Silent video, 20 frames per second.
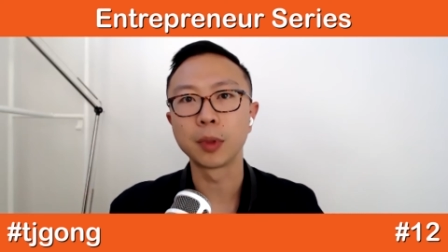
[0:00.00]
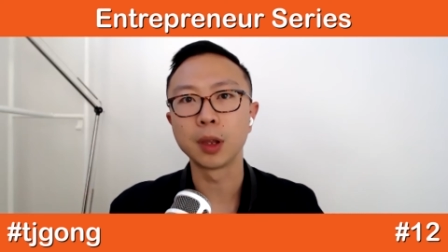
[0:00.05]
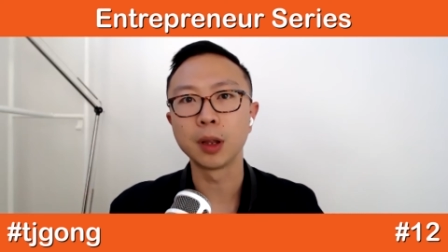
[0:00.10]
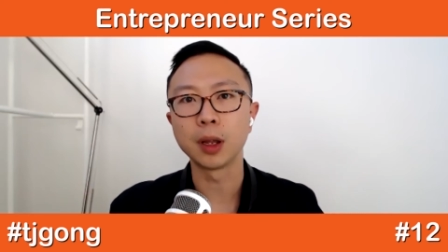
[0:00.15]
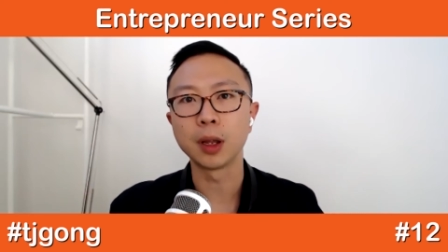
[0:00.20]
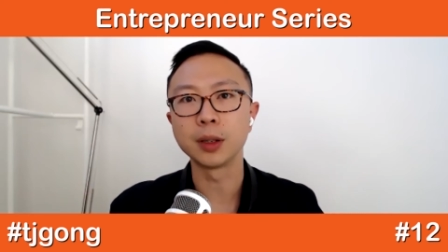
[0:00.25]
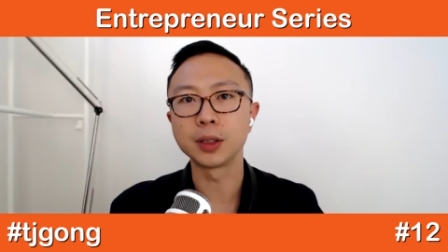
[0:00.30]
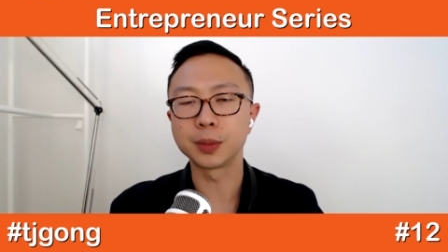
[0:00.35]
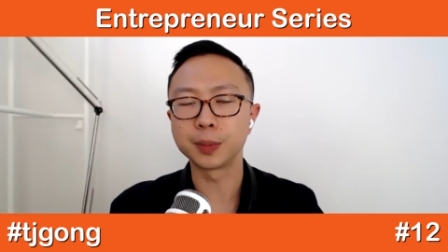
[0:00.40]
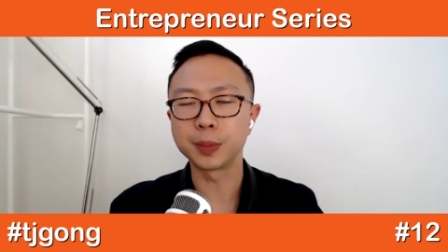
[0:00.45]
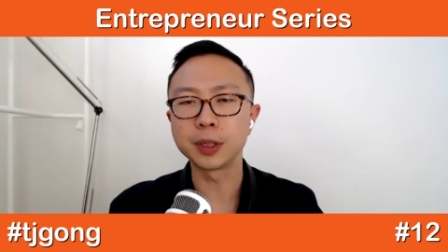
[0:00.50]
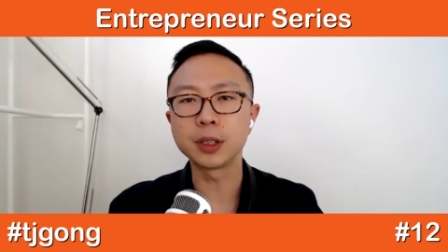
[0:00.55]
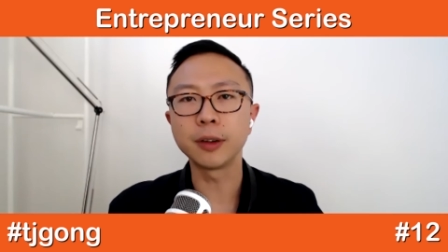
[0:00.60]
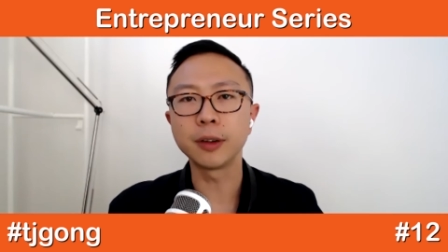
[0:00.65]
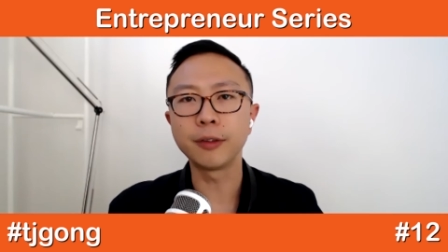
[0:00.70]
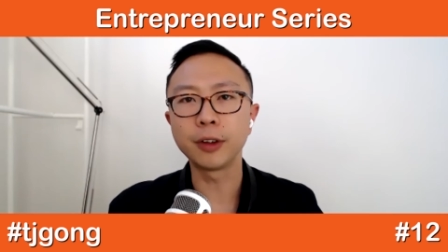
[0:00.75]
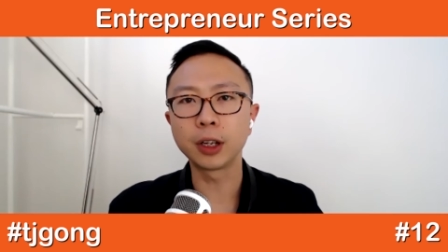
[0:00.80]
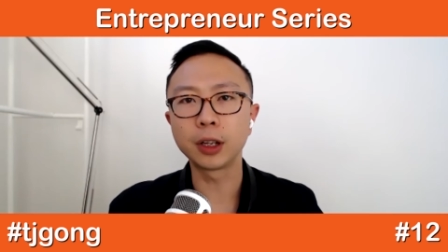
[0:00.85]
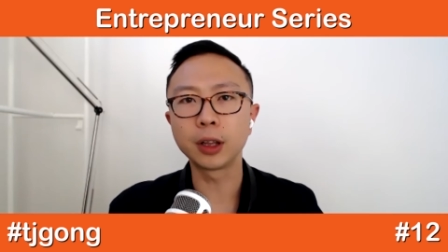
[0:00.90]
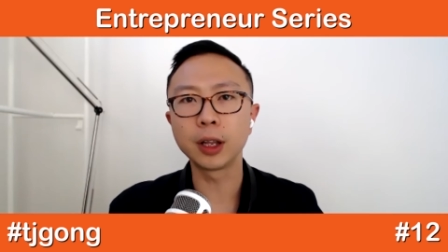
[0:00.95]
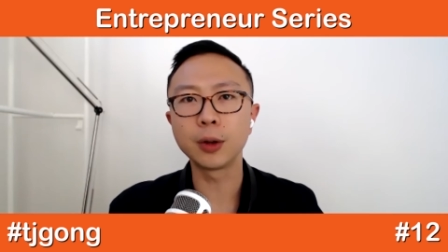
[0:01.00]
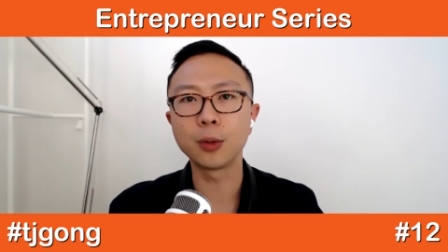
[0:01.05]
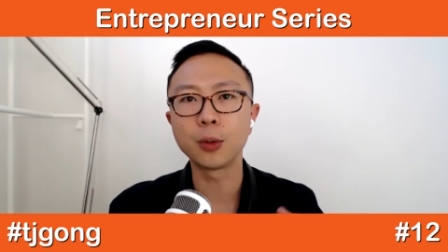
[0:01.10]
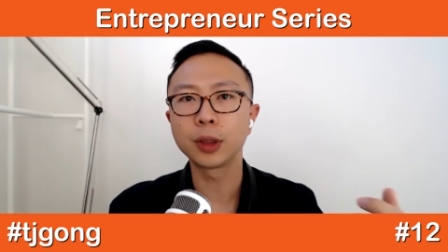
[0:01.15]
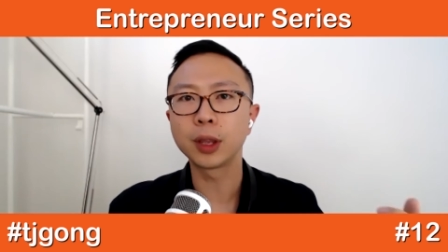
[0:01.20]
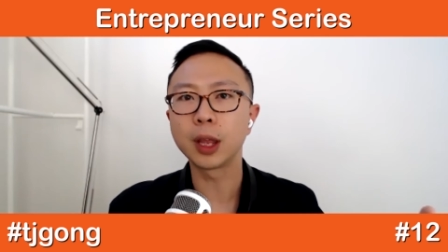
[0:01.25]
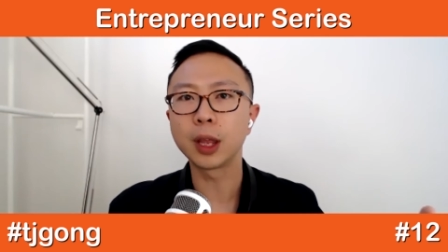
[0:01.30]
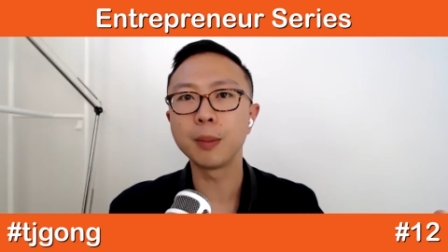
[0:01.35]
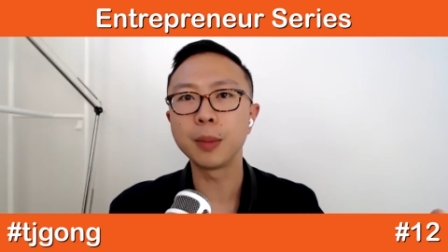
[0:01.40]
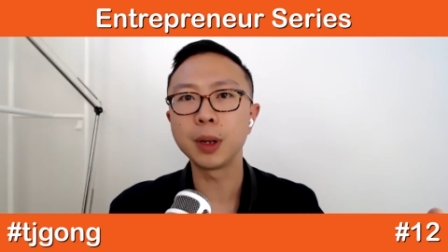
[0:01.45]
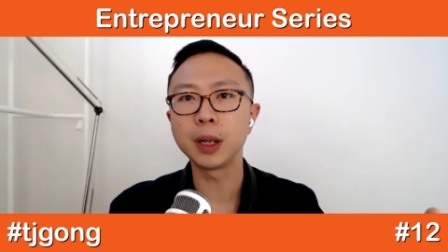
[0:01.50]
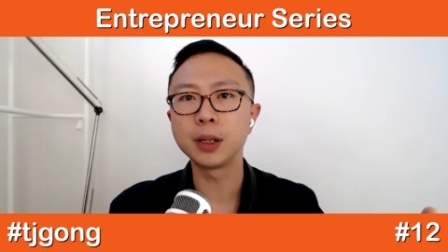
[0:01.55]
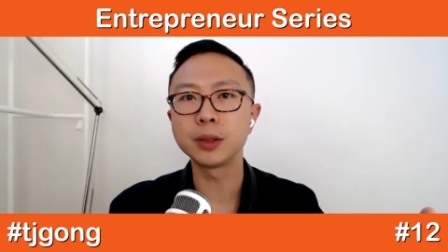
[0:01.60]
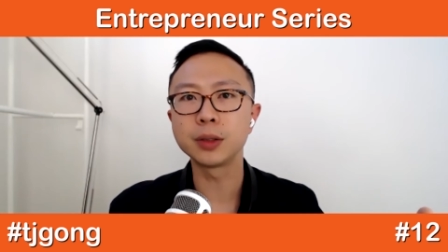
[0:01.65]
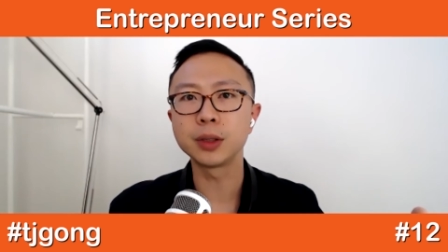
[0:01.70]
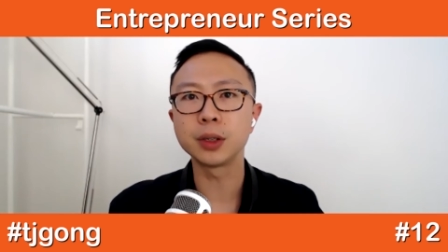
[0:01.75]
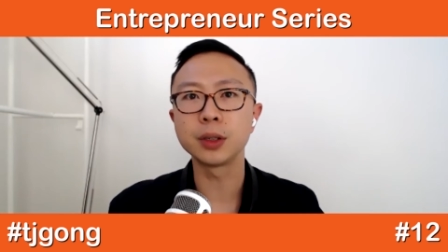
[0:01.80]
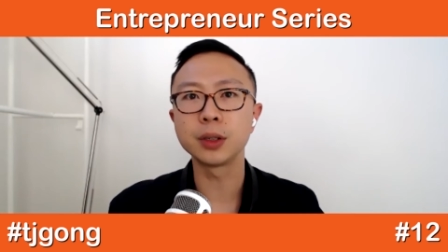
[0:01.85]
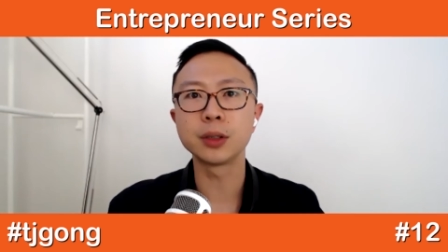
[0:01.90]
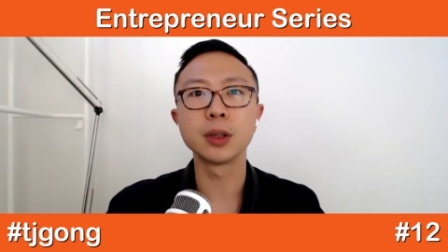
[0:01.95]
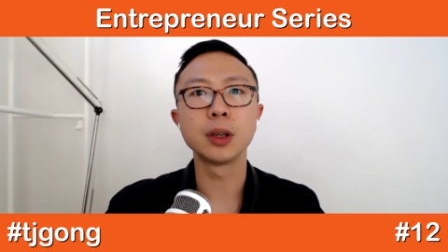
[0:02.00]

And specifically, what that means is